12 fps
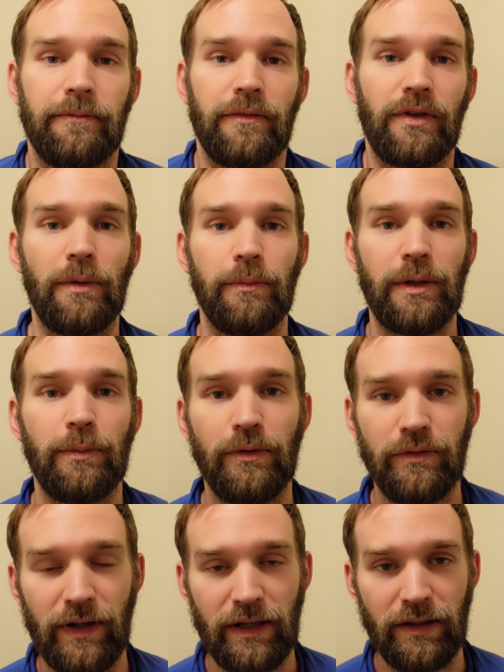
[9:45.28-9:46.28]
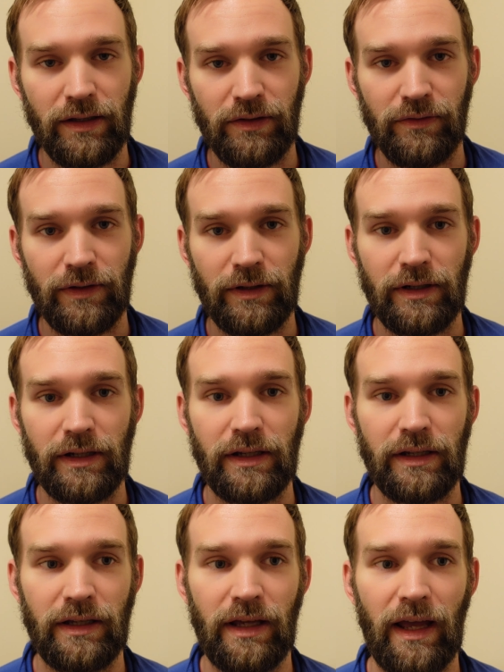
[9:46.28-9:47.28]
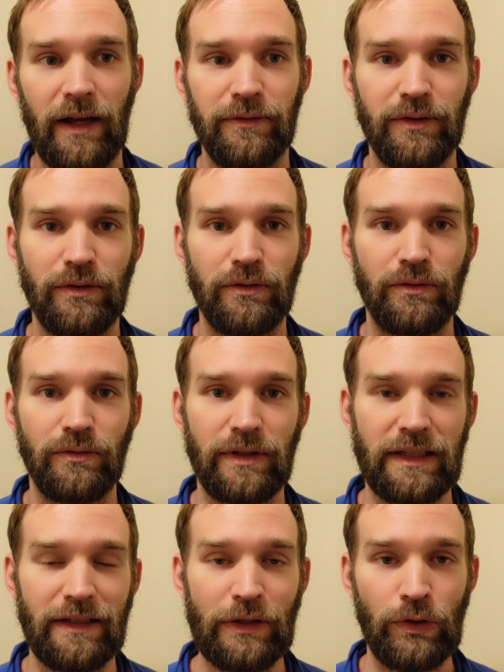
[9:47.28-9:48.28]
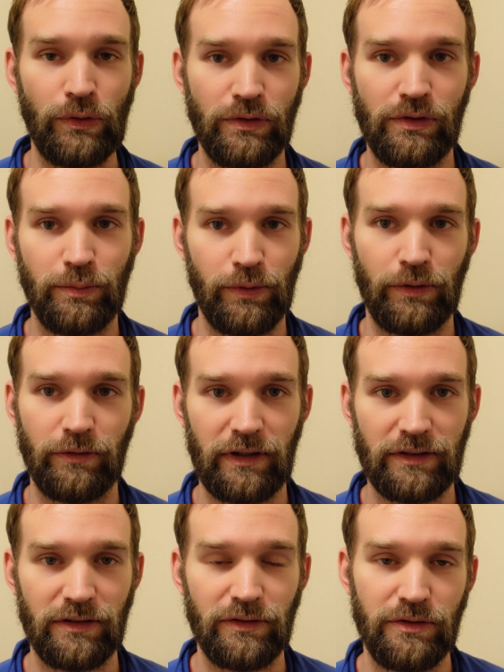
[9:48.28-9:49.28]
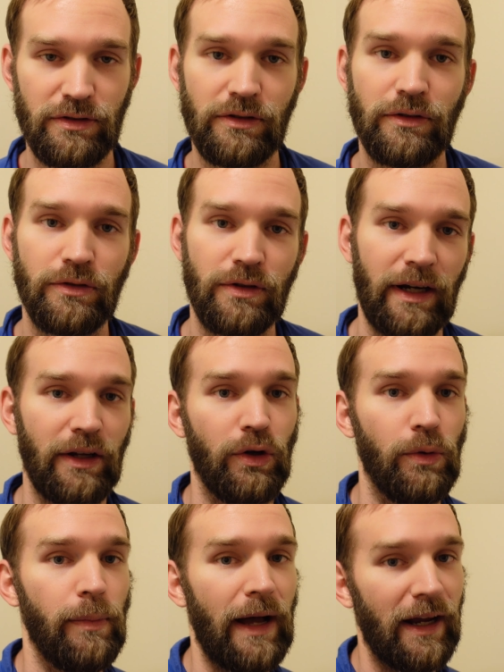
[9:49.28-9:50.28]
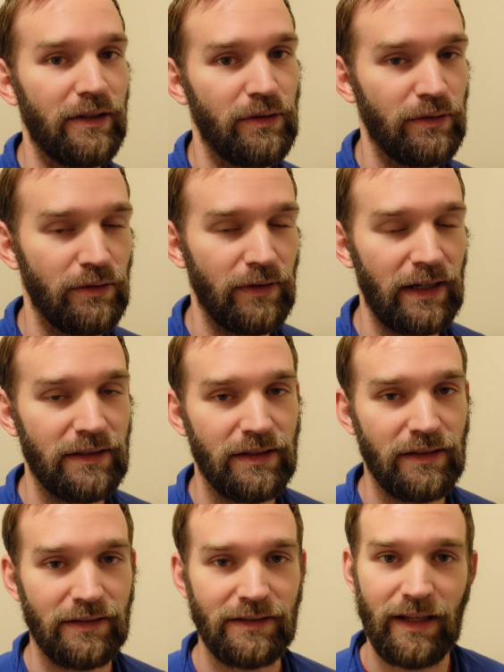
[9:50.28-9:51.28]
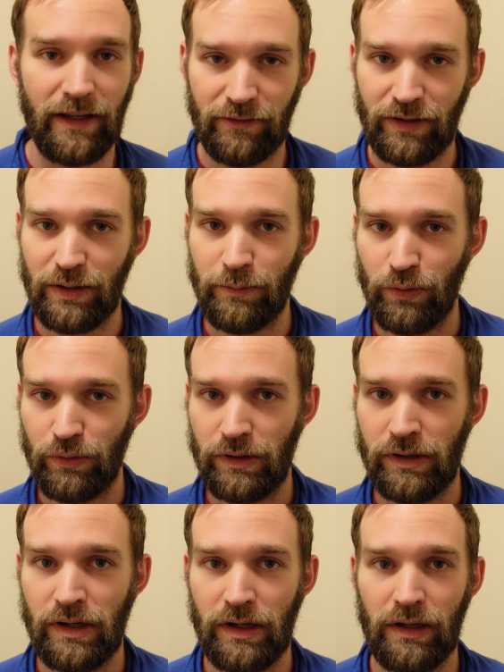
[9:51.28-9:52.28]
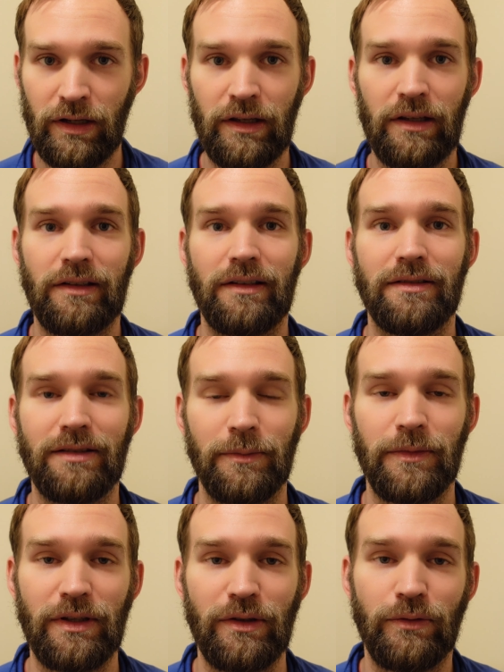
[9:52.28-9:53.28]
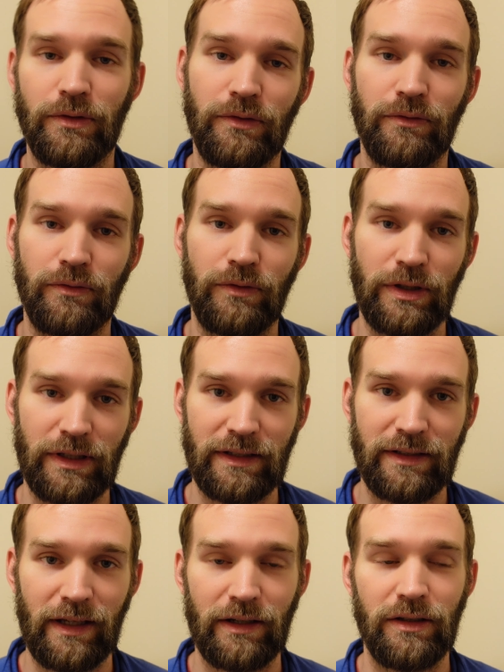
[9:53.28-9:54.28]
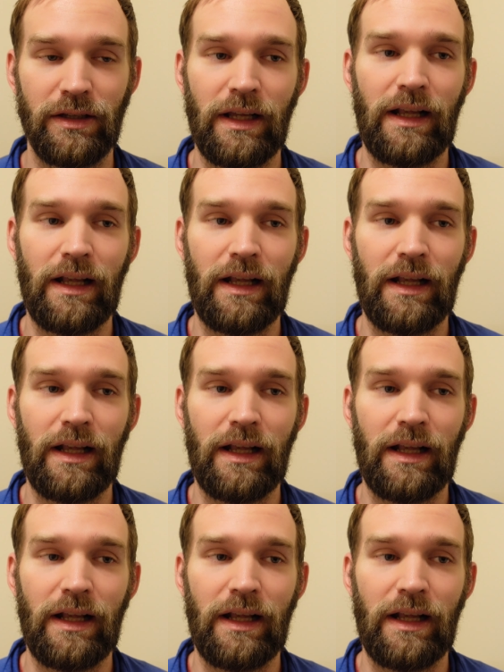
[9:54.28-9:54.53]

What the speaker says: some people find this after you get used to Pro resolution, you try to go back to a device that doesn't have it anymore. This is something you can really tell.